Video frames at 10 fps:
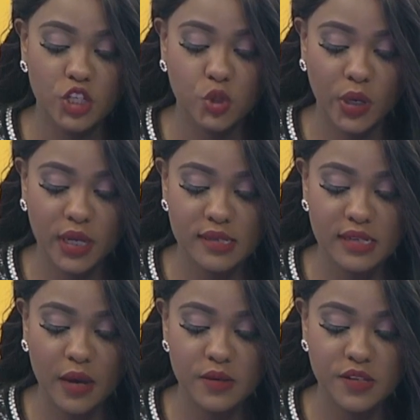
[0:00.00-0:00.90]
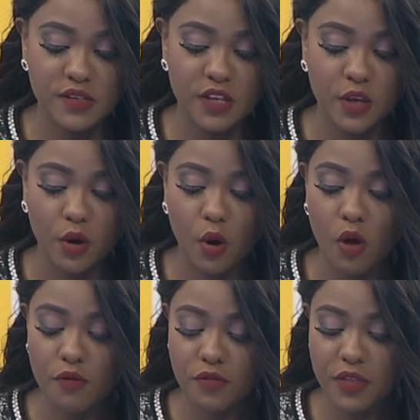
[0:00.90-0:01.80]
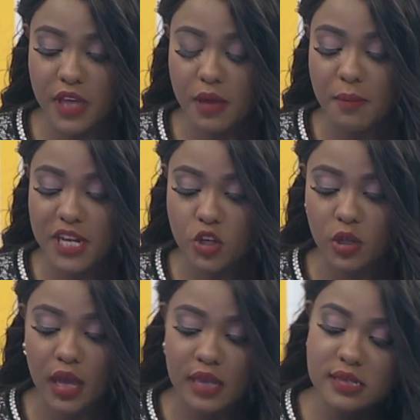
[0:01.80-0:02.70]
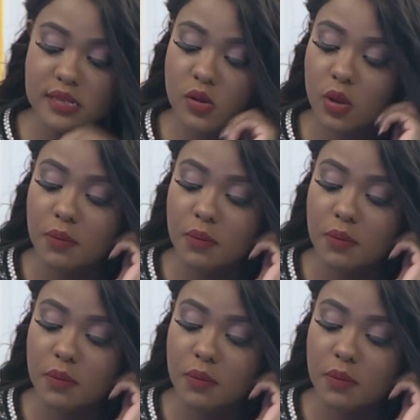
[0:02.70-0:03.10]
Joining us now is the CEO of the Medical Council,